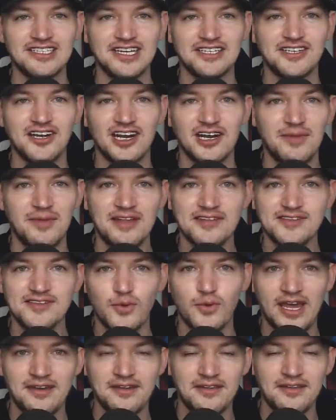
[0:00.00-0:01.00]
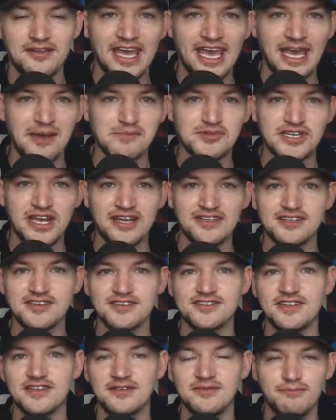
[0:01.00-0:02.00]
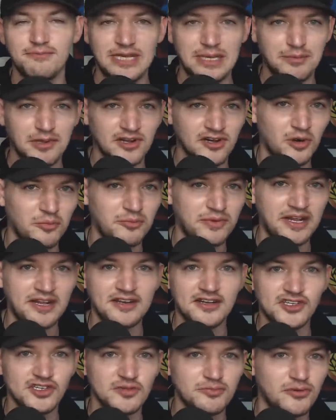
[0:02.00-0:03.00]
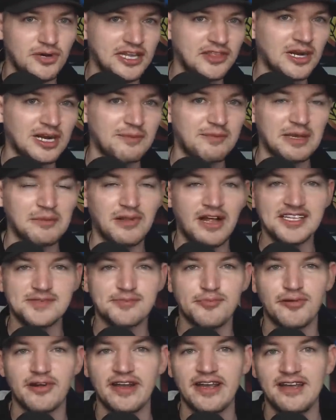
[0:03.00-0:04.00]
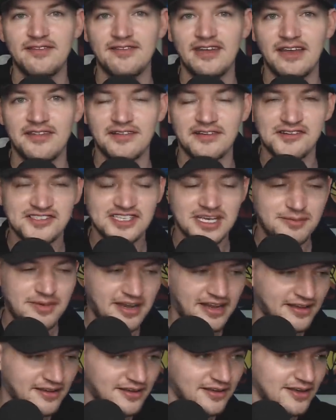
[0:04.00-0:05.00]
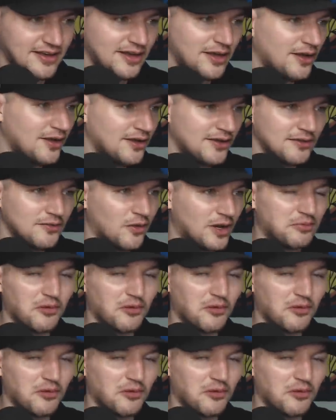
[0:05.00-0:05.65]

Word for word: at tournaments when the game changes and people are opening to two point three big blinds pre, and then they're c-betting one